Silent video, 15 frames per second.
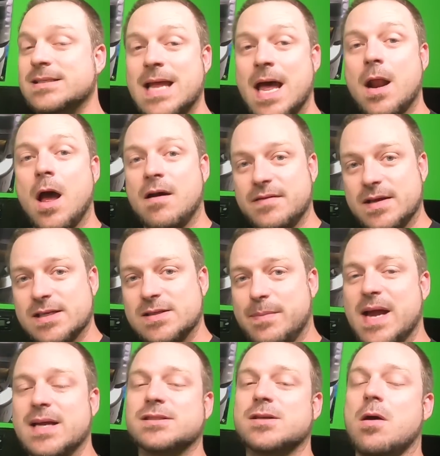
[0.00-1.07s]
it's not obvious,
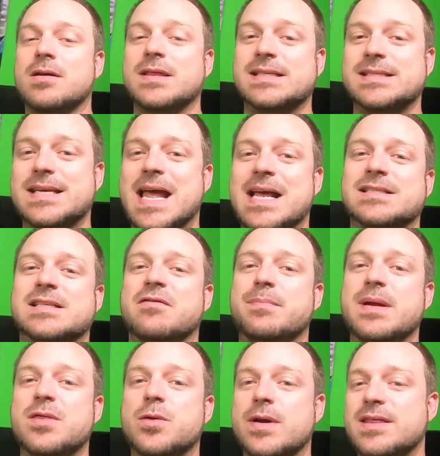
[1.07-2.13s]
by us calling this an
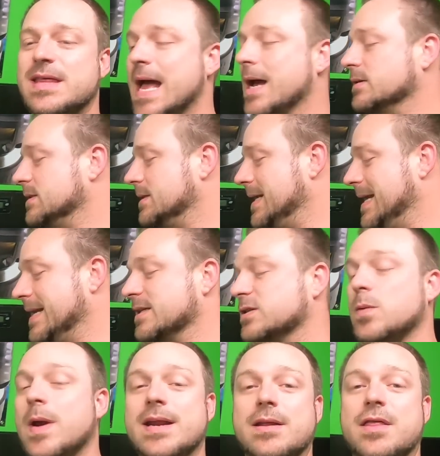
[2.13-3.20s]
SFB-3000, it is
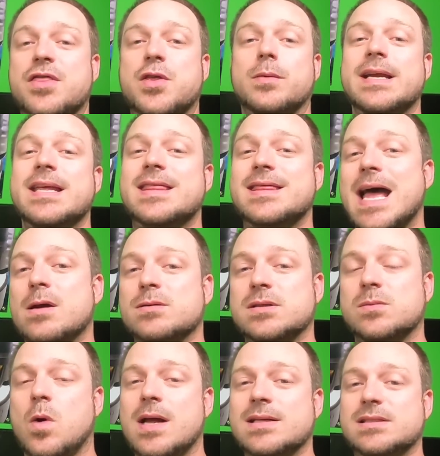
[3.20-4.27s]
rated
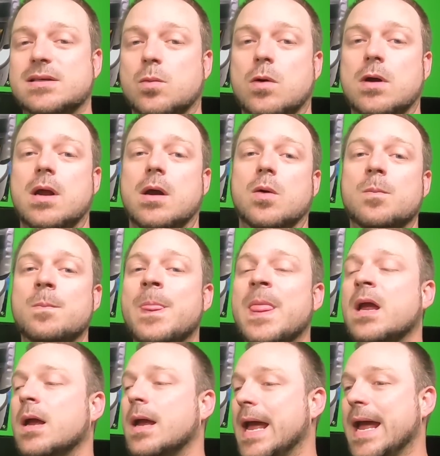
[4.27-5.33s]
3,000 watts at 1 ohm,
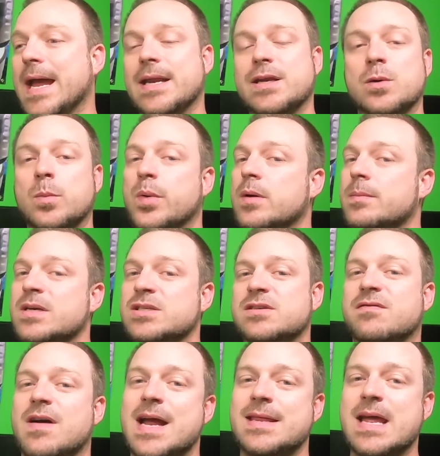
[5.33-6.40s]
and you can pretty much
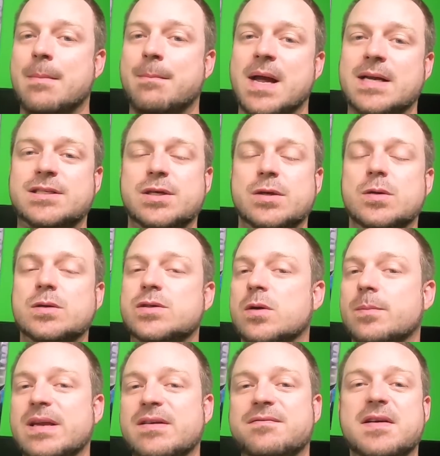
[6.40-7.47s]
divide that by 2, so
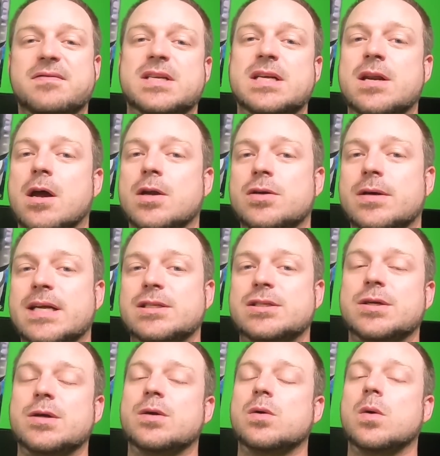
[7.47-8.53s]
it'll be 1,500 at
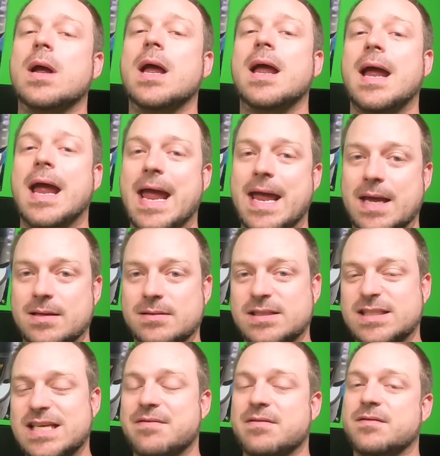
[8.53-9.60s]
2 and
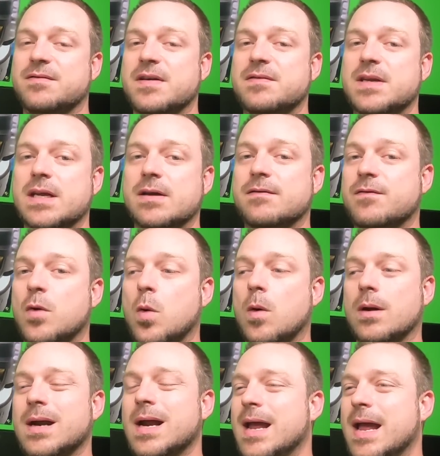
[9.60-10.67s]
750 at
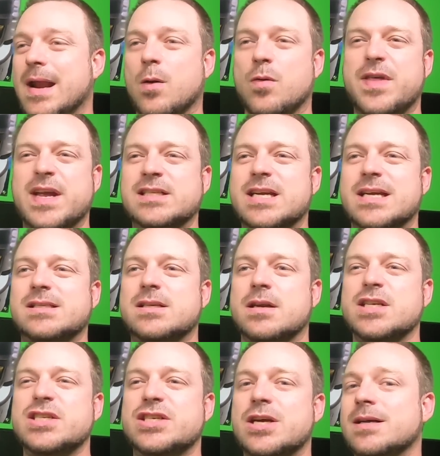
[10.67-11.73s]
4. I don't think Jake's
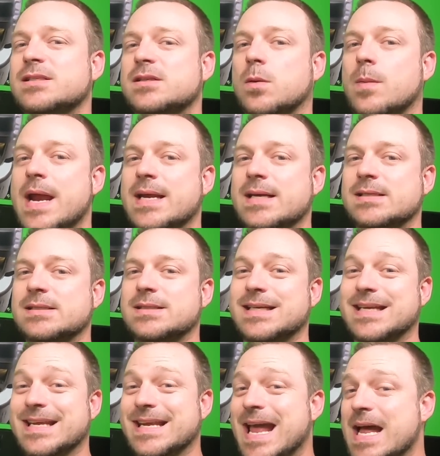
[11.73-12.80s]
going to adjust the ratings
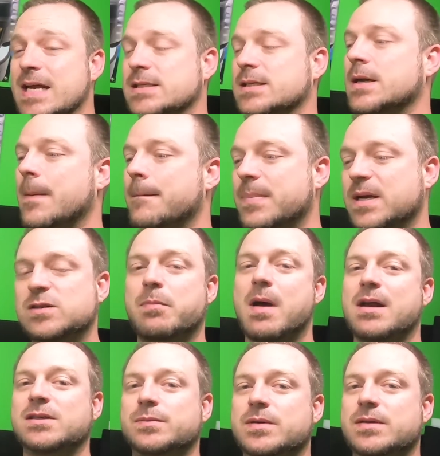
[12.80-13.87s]
yet, but it's
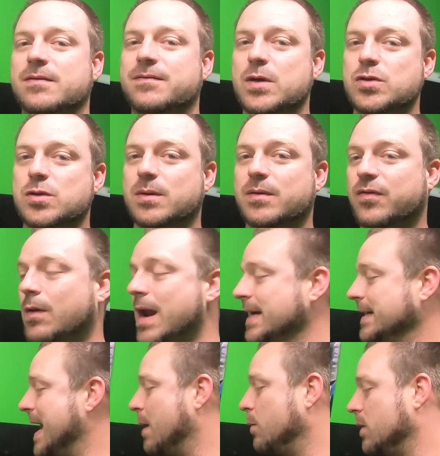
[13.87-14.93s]
possible in the future. But for
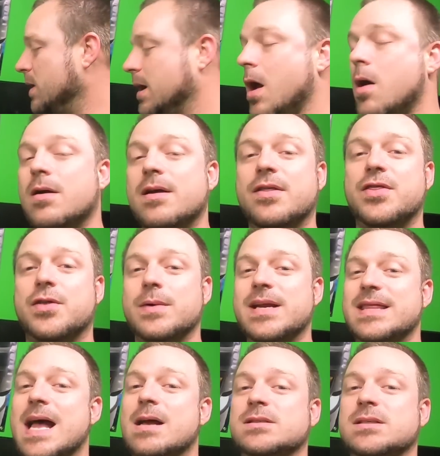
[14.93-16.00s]
right now, we're going to call it
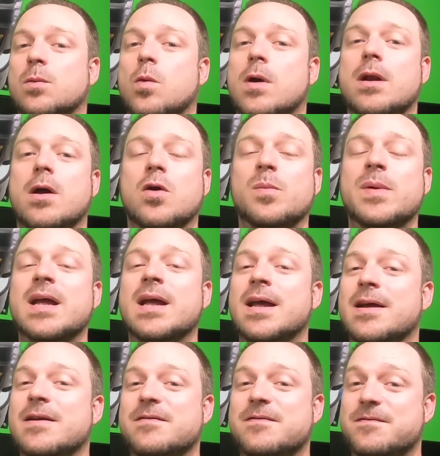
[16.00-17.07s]
3,000 at 1 ohm,
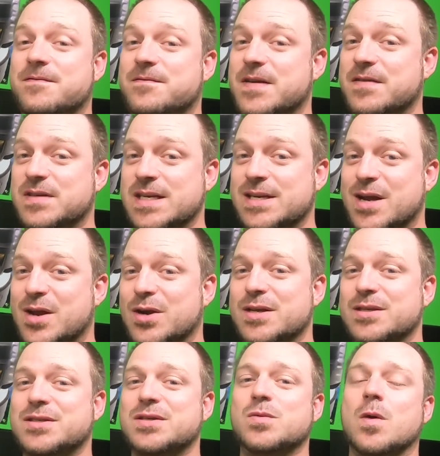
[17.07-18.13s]
1,500
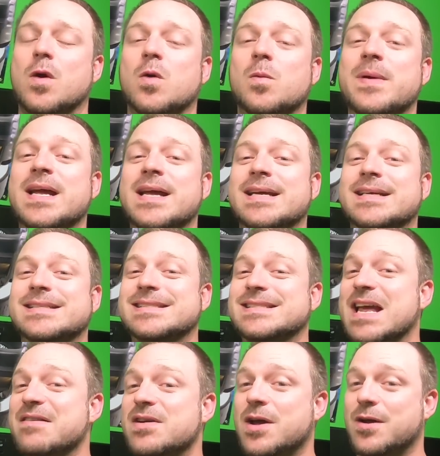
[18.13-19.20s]
at 2 ohm,
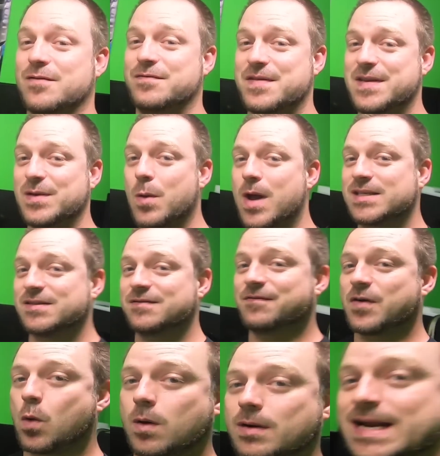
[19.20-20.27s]
750 watts at
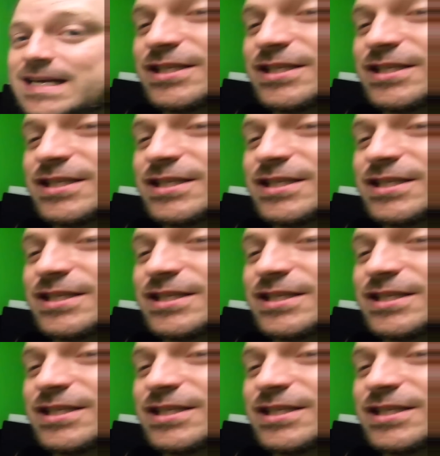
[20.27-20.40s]
4, and